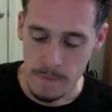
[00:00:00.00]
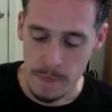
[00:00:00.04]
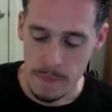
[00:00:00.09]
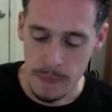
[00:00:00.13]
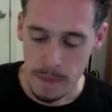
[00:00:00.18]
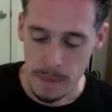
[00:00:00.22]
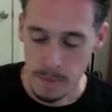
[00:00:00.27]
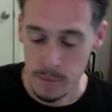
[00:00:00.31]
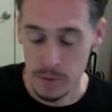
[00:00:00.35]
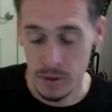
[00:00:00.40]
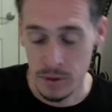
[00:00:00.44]

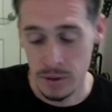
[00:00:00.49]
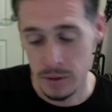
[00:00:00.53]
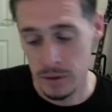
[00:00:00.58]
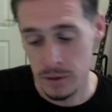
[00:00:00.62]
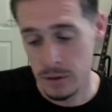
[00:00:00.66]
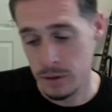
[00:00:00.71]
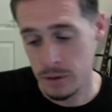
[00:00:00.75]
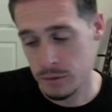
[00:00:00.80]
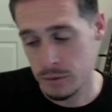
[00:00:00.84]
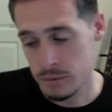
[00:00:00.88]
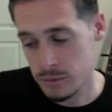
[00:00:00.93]
But then, you
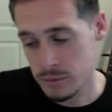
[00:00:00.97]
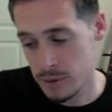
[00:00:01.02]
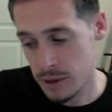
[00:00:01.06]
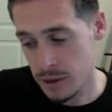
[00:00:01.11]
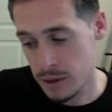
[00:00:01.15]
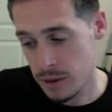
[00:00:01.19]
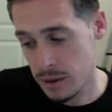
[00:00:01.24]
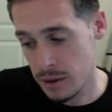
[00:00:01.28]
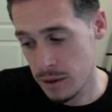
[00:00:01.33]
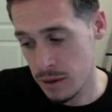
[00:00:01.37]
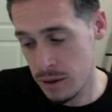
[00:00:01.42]
know,
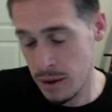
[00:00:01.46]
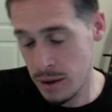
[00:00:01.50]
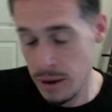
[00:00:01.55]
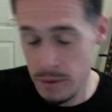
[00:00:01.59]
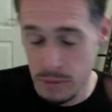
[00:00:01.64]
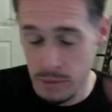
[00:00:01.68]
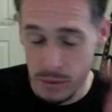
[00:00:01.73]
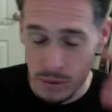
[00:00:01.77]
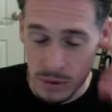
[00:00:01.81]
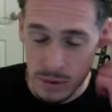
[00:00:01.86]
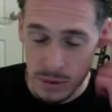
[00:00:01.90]

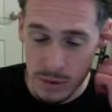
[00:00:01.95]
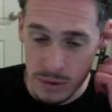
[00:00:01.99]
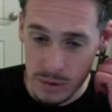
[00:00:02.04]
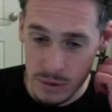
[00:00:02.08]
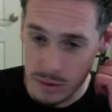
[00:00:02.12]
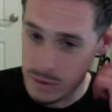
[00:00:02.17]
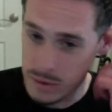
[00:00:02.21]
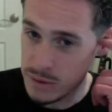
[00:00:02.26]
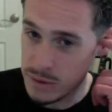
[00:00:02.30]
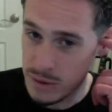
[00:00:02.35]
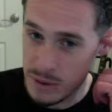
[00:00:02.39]

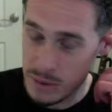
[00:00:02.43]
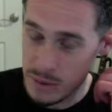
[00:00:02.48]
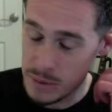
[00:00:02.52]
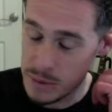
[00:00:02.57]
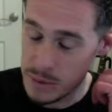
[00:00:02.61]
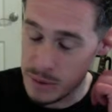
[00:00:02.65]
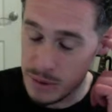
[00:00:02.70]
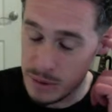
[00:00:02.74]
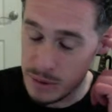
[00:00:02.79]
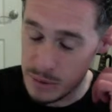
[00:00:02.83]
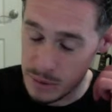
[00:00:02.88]
everything, I mean,
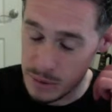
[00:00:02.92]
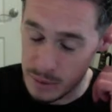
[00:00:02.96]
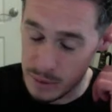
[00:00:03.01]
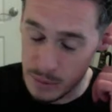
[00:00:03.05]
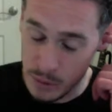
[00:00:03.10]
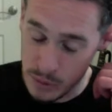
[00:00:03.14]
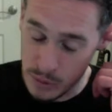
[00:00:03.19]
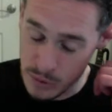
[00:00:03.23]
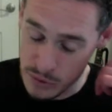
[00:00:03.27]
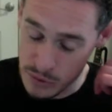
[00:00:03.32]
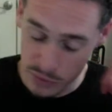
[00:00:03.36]

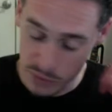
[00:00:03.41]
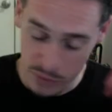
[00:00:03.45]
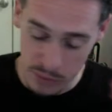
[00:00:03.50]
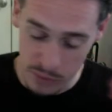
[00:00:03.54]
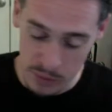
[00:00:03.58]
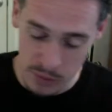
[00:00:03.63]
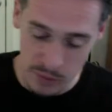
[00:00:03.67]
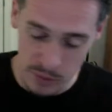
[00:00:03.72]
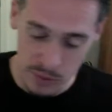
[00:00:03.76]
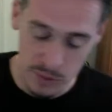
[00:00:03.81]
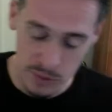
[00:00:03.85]
most of them
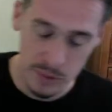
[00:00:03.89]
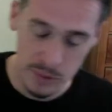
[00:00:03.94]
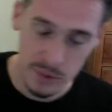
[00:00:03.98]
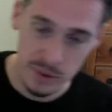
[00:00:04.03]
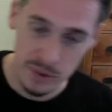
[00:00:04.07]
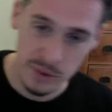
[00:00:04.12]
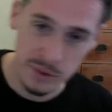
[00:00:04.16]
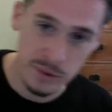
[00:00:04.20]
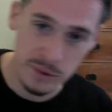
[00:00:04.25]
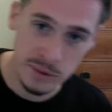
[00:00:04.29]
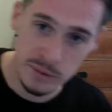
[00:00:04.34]
look good. Like
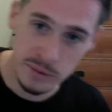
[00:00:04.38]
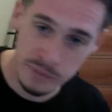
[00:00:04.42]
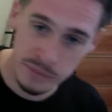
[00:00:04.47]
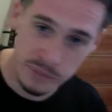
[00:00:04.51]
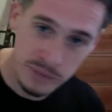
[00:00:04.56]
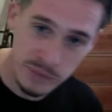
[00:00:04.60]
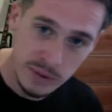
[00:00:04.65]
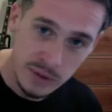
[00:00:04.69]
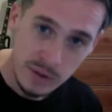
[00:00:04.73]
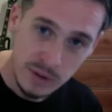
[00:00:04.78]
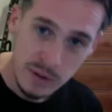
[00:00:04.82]
a
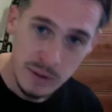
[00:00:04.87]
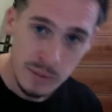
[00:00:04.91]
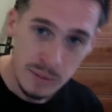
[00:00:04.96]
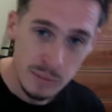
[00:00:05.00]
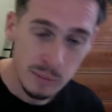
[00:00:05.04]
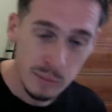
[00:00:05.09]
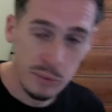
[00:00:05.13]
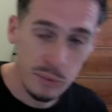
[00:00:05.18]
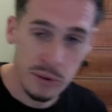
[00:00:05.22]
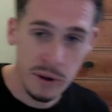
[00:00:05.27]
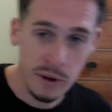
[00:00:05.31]

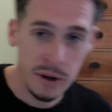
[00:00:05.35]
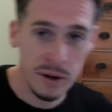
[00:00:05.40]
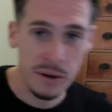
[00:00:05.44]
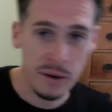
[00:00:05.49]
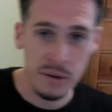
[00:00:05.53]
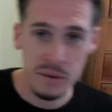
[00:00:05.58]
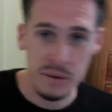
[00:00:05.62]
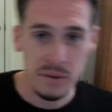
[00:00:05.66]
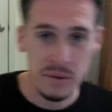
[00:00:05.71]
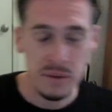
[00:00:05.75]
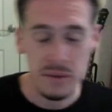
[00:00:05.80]

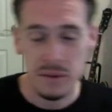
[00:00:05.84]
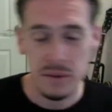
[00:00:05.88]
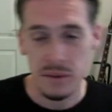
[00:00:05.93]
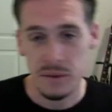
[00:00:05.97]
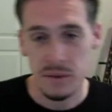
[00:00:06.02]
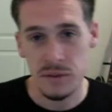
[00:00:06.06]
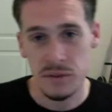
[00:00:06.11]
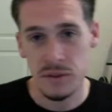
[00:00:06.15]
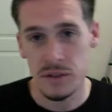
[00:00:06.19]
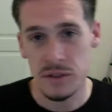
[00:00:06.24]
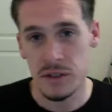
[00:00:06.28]
brown,
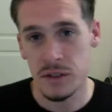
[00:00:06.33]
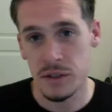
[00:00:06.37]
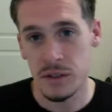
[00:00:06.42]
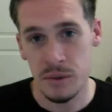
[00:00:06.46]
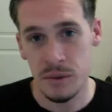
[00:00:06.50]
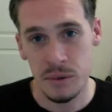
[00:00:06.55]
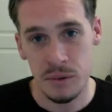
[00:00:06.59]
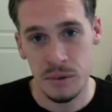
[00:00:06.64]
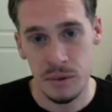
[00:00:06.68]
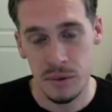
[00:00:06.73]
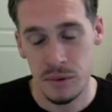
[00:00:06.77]

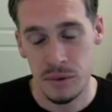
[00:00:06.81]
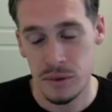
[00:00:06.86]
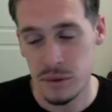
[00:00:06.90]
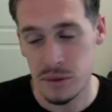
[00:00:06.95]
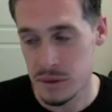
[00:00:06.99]
teal,